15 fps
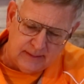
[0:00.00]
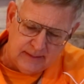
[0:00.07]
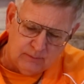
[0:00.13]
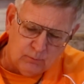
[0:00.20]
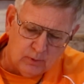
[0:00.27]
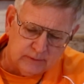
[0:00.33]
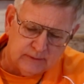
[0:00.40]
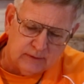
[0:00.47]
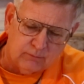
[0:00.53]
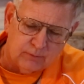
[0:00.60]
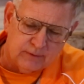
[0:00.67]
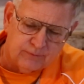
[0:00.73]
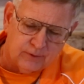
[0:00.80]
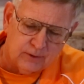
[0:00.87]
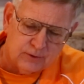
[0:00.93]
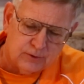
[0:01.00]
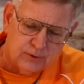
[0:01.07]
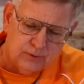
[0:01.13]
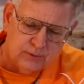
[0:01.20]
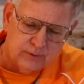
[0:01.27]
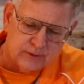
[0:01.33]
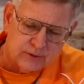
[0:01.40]
in what they refer
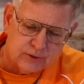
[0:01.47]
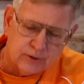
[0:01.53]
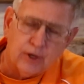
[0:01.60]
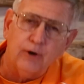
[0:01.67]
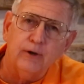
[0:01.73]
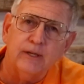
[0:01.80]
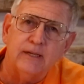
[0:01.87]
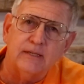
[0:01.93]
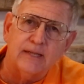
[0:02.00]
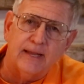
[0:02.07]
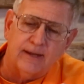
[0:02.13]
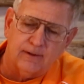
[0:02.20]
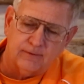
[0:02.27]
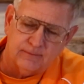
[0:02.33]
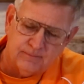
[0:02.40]
to as Turkey Town.